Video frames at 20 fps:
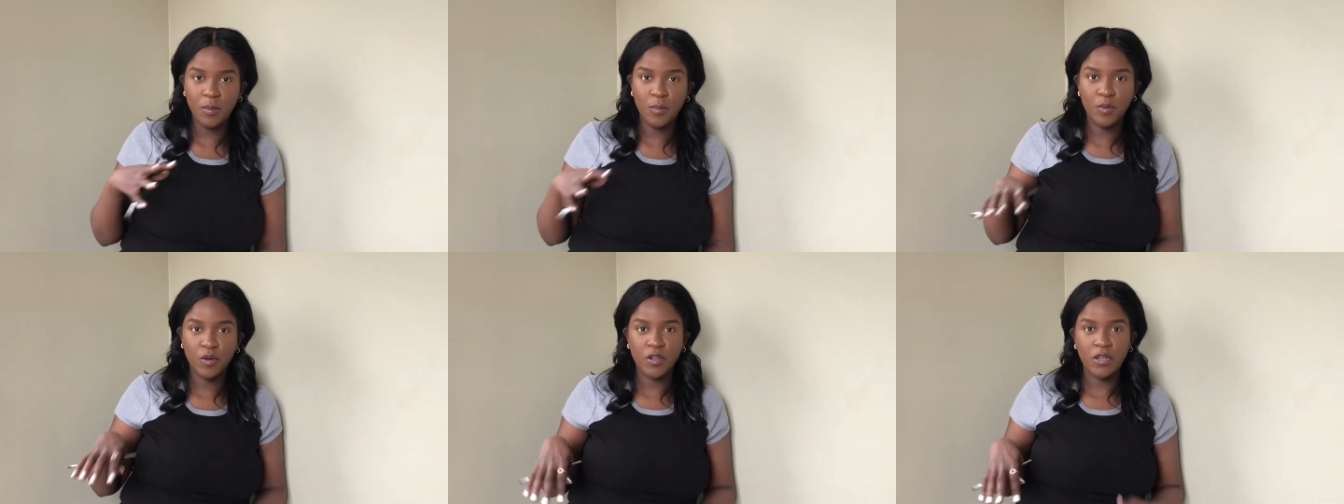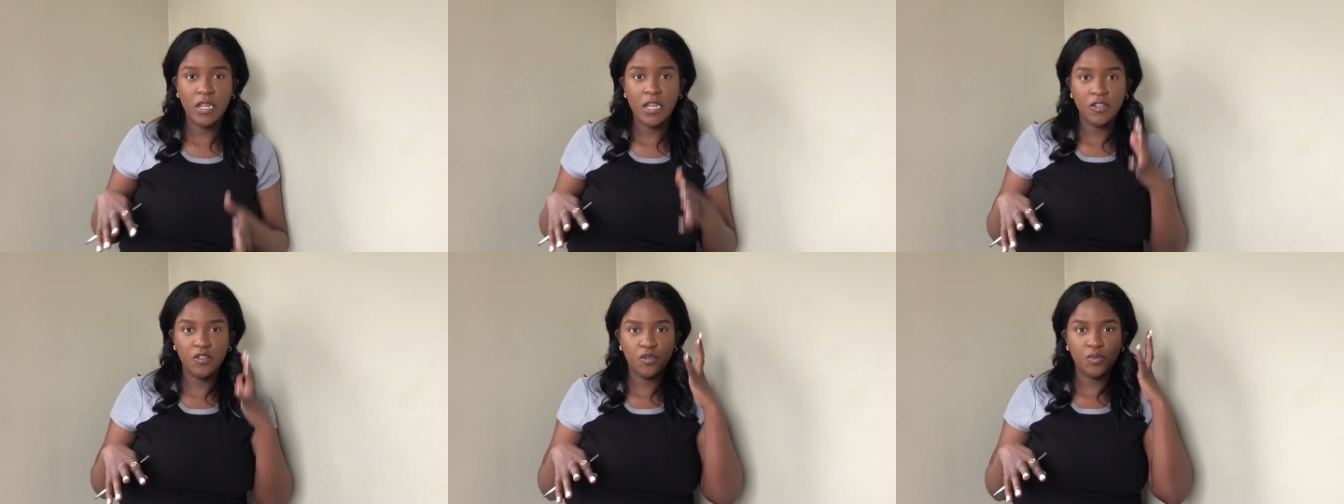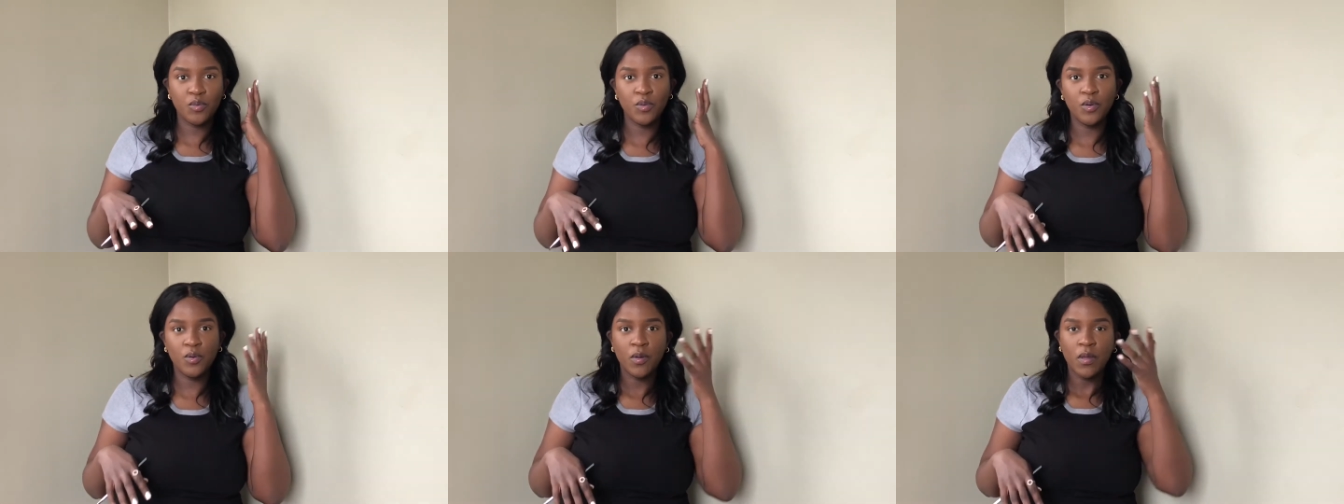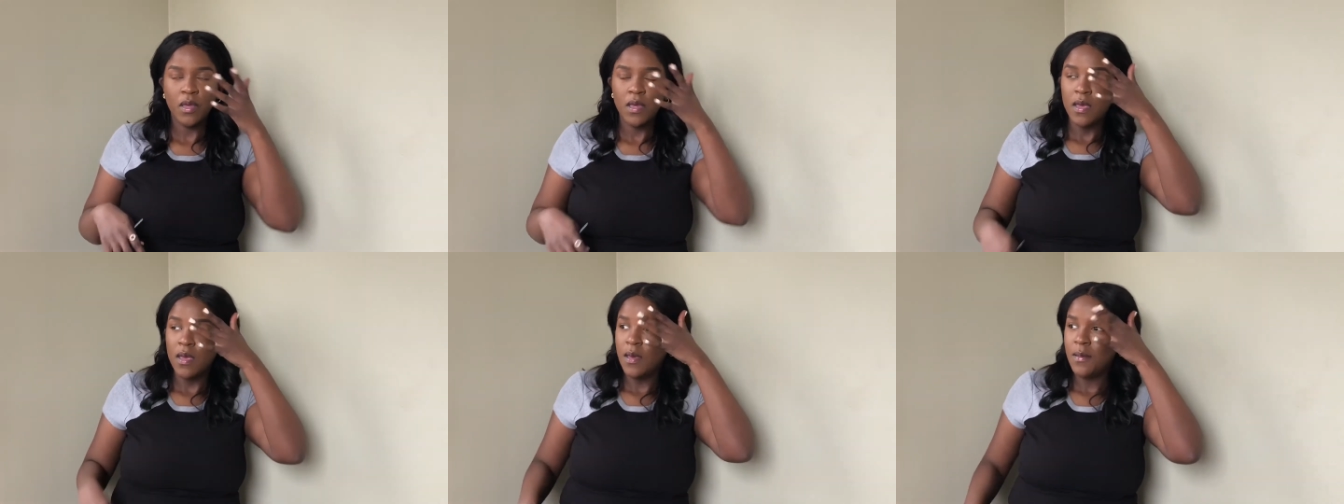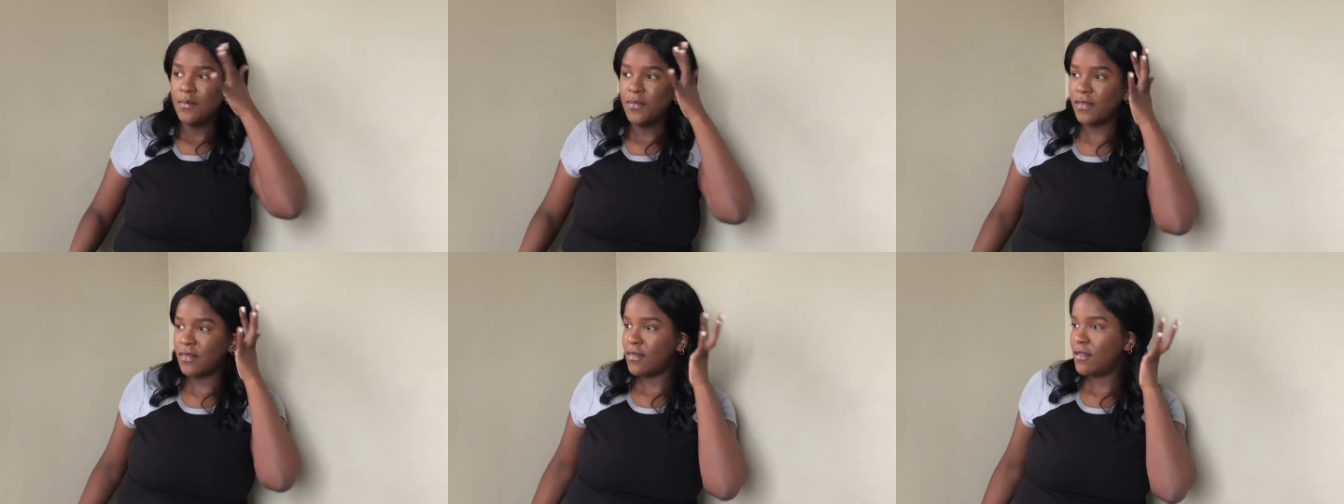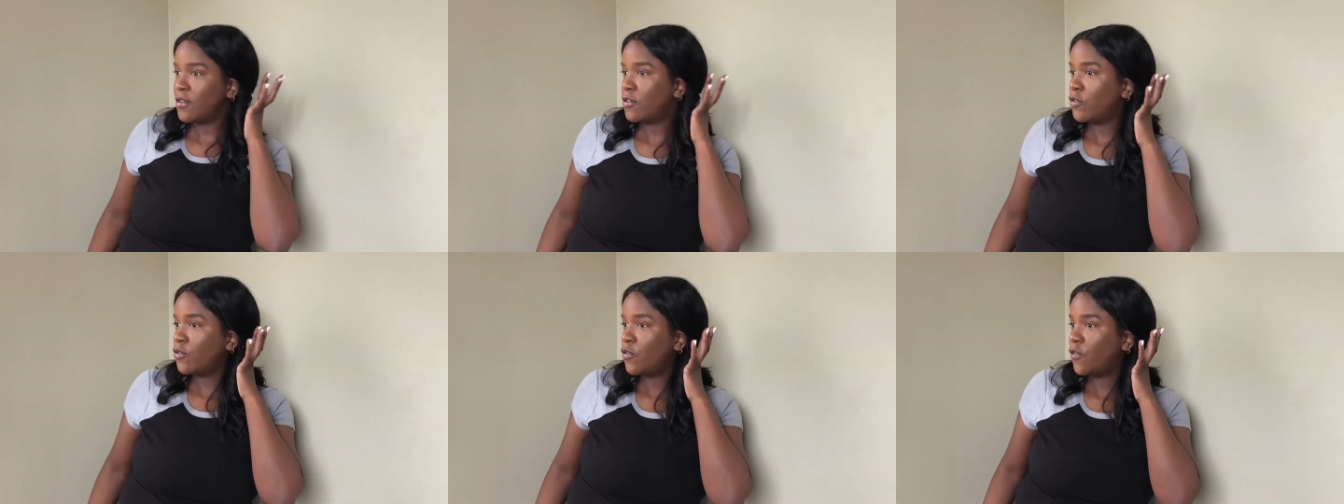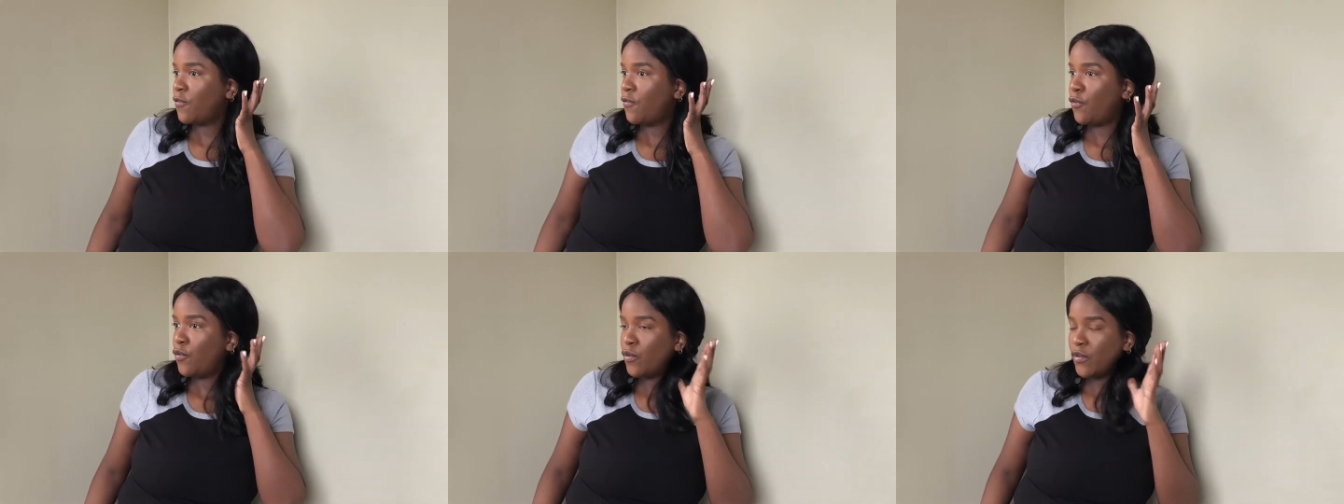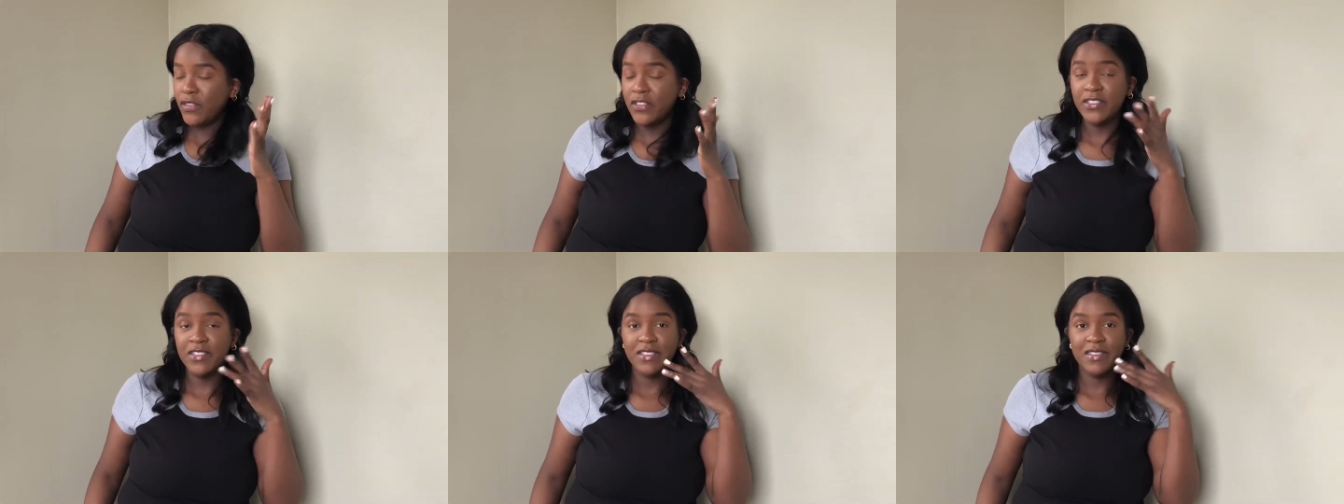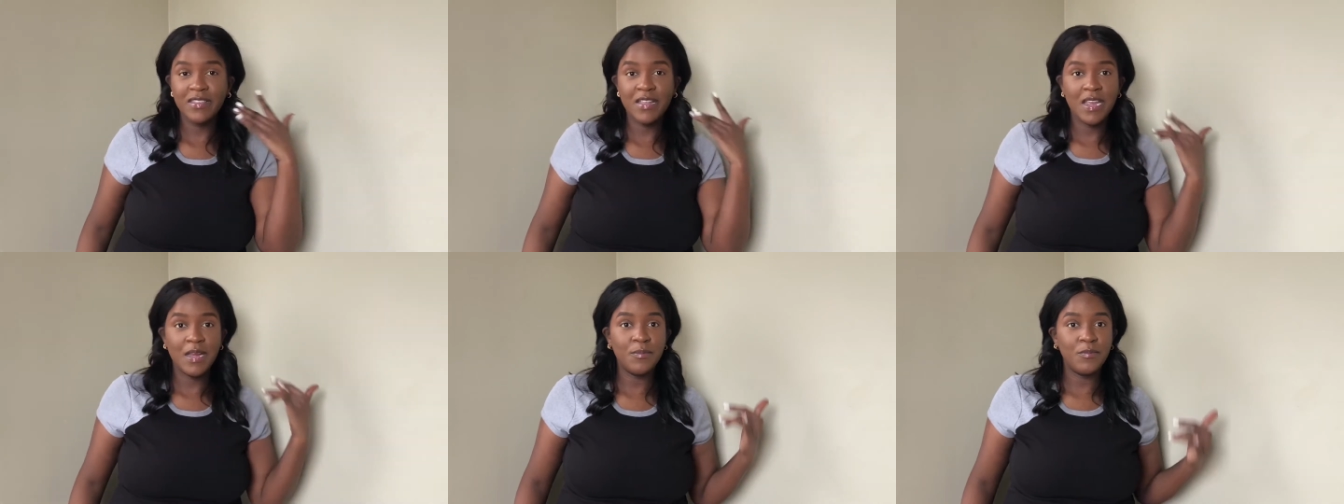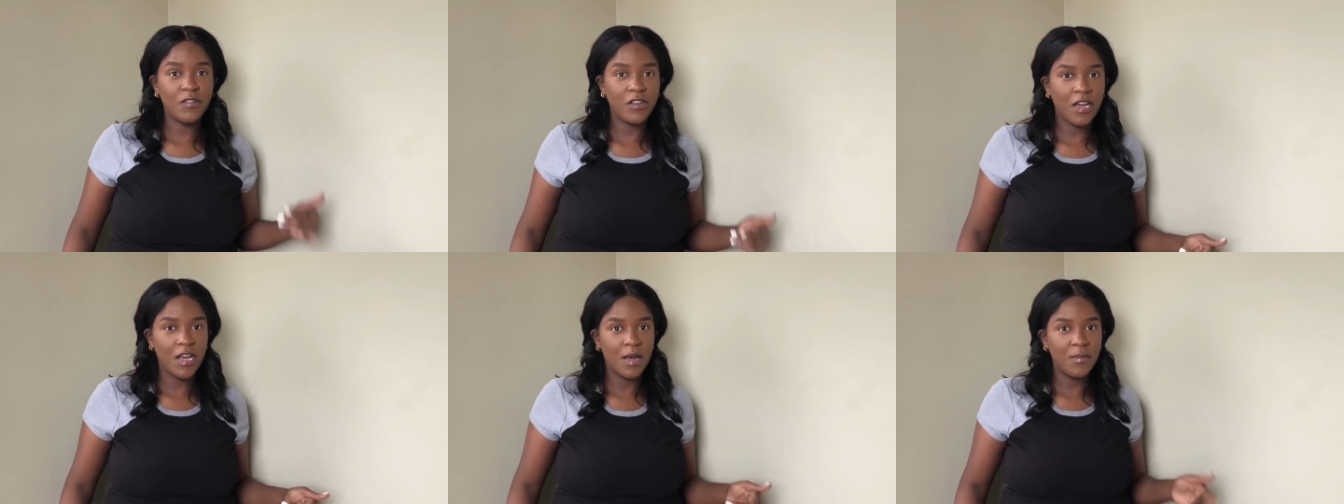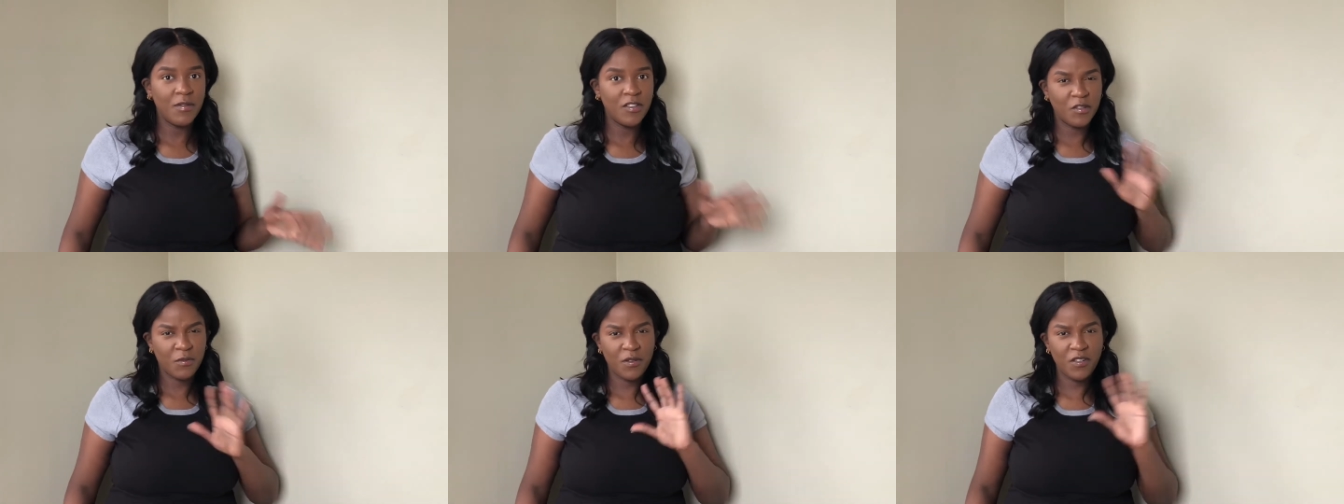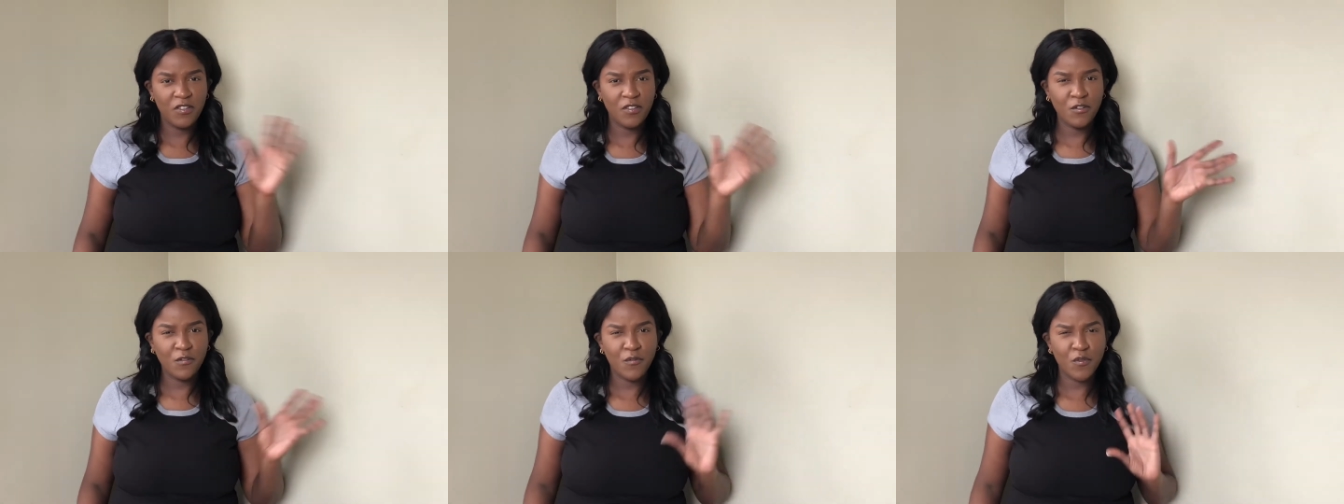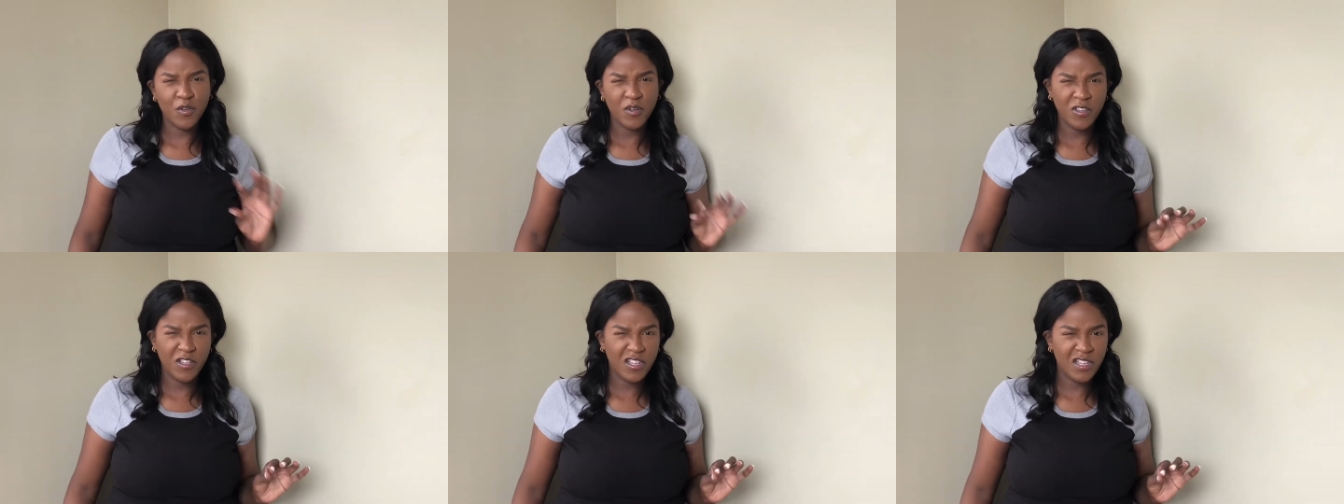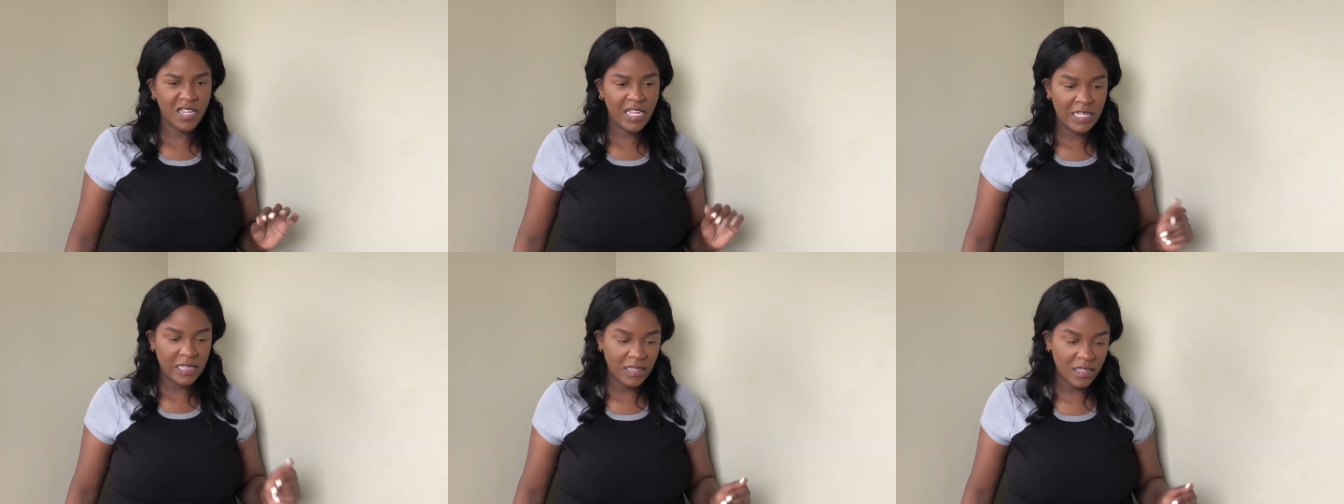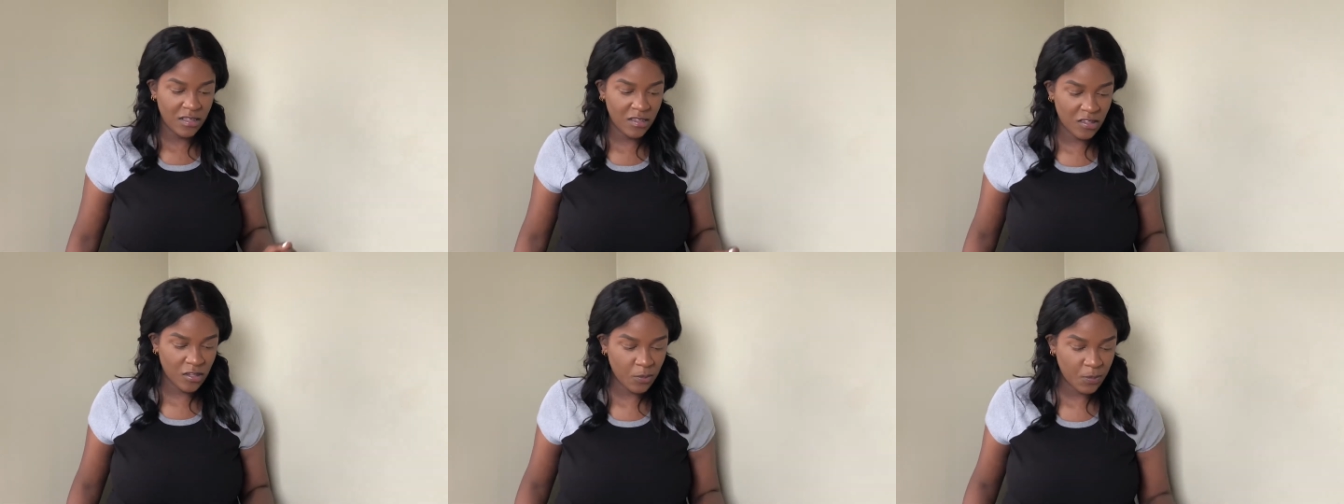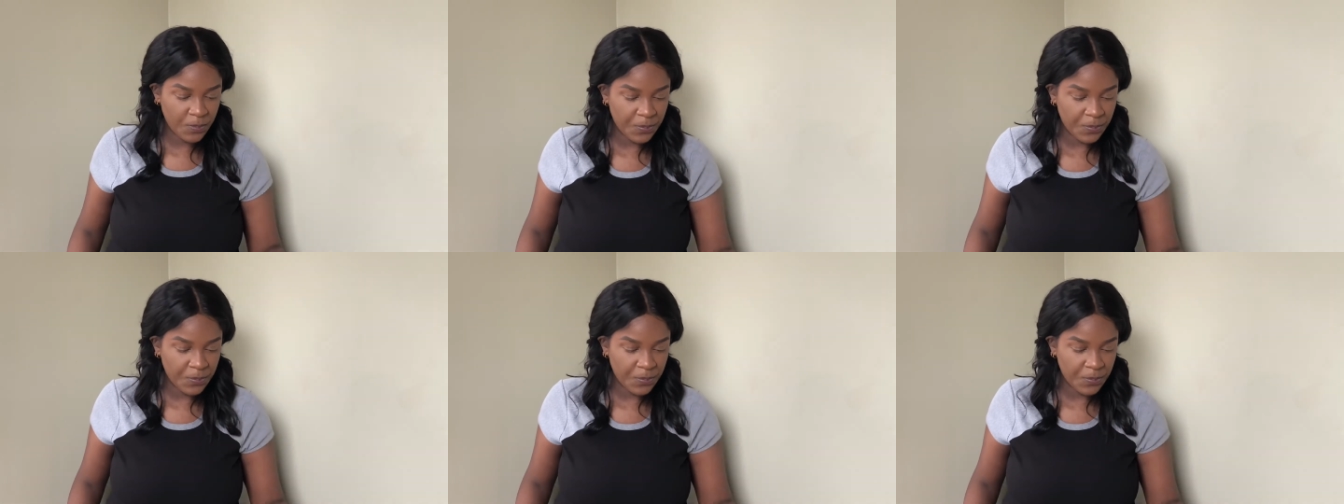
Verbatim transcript: more natural but still look full at the same time, especially for a look like this.